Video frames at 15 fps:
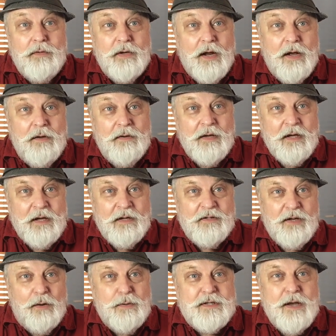
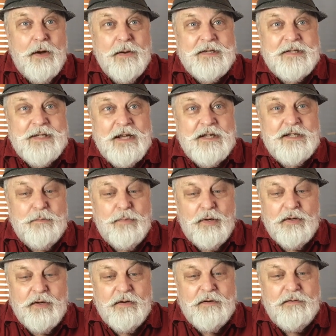until I was so
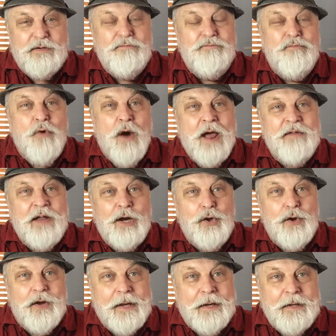insensible and raving
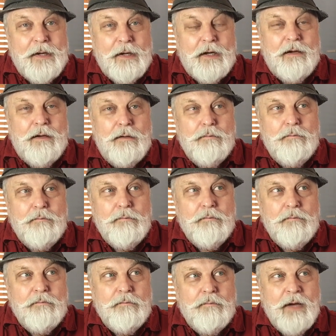lunatic.
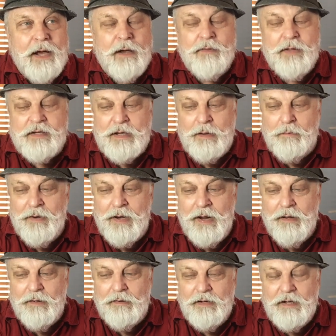Hang on, that's happened
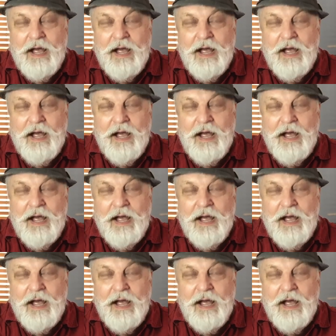now.